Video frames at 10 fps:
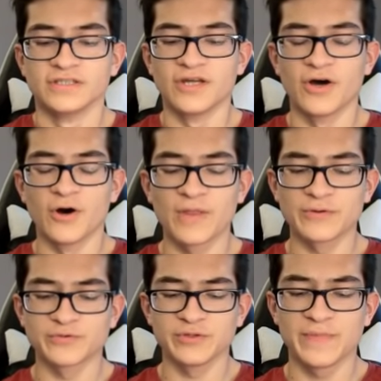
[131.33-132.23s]
No, that
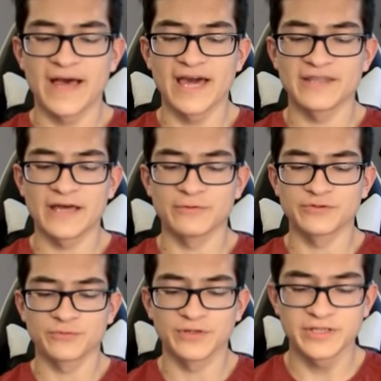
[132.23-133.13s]
was really bad. That
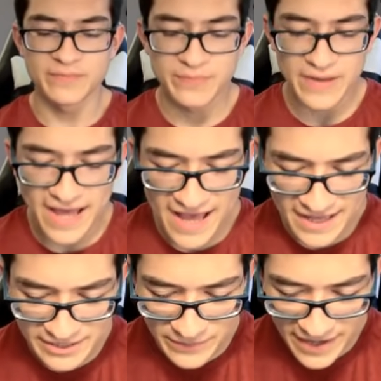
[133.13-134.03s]
was really
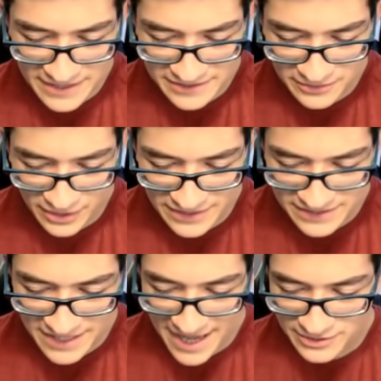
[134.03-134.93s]
bad. He passed at the
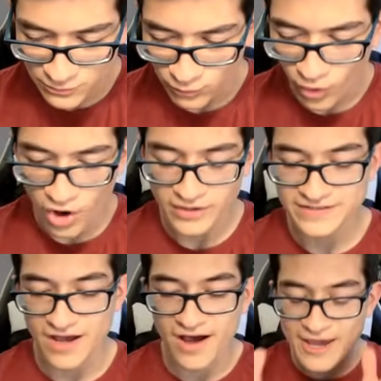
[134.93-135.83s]
exact wrong
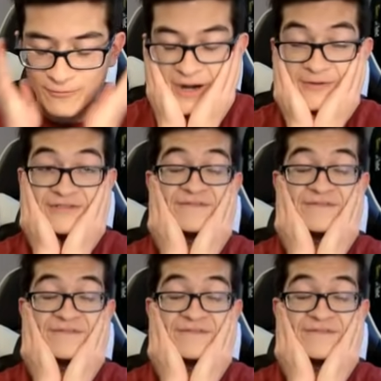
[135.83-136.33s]
time when I was